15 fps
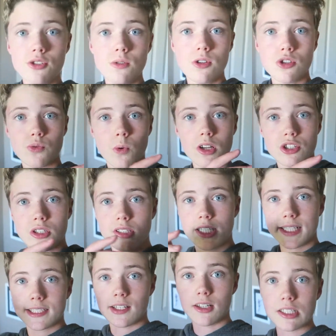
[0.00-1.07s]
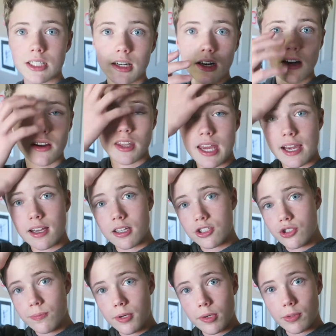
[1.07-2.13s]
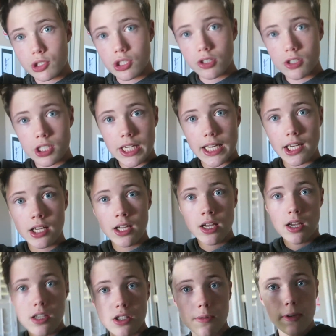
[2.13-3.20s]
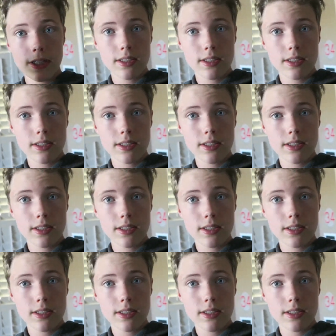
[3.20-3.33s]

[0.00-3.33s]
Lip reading: guys, you just watched the TikTok. Yeah guys, you pretty much understand it. So